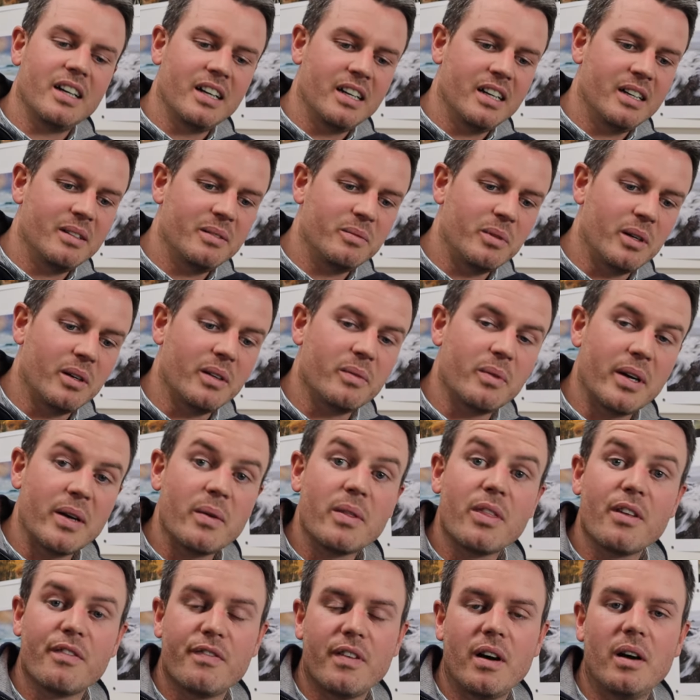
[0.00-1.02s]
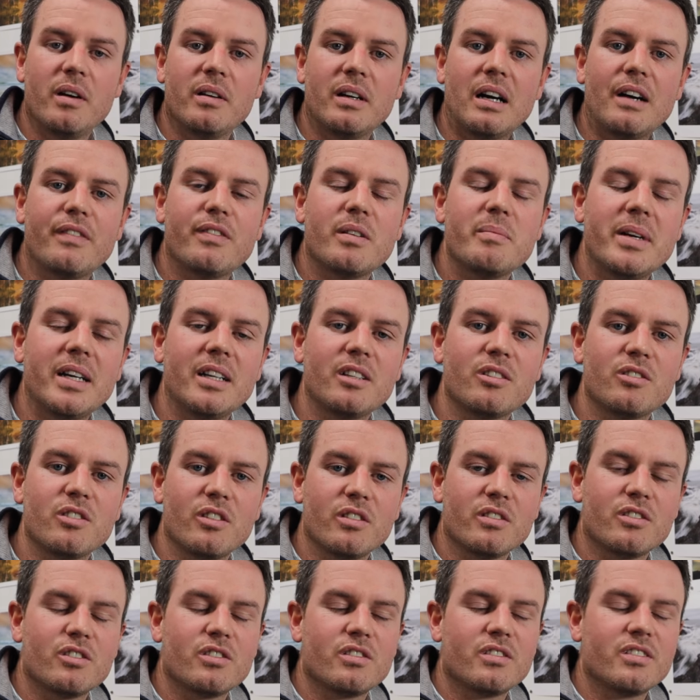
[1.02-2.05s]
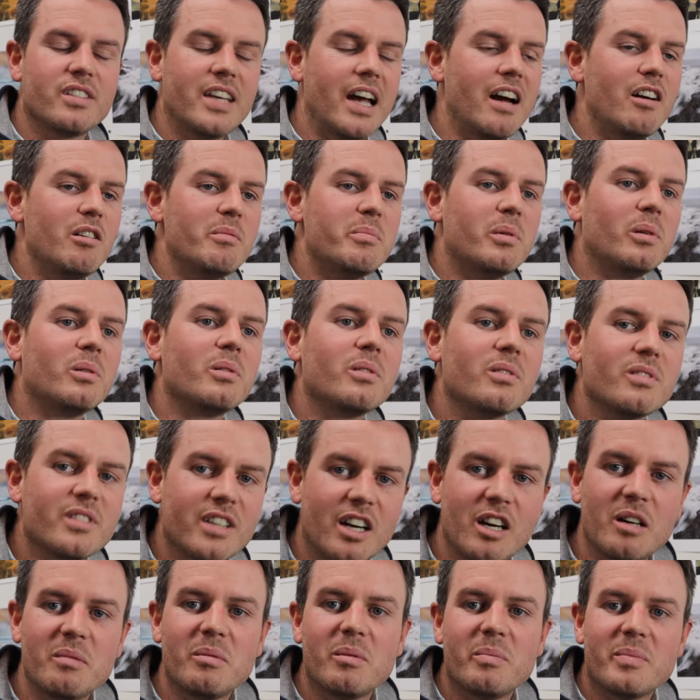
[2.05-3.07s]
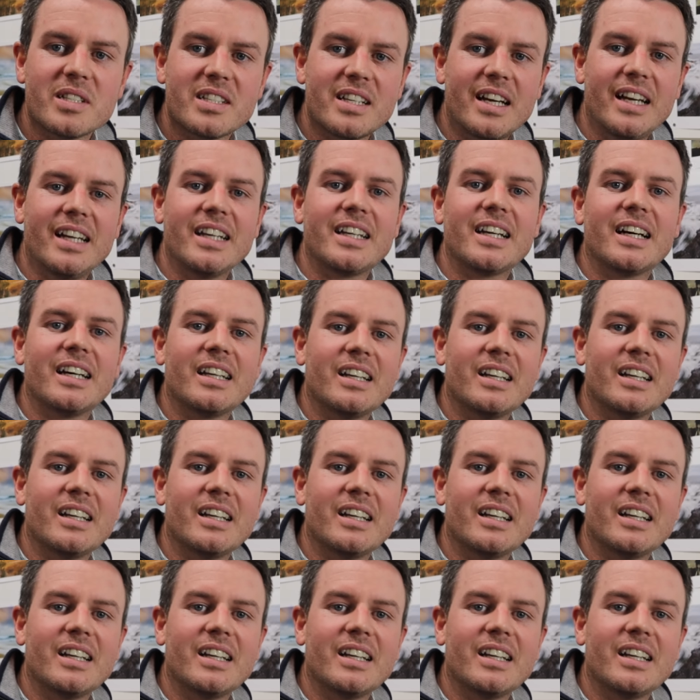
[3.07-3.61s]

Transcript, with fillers: uh, well, with the photograph I made a terrible terrible mistake,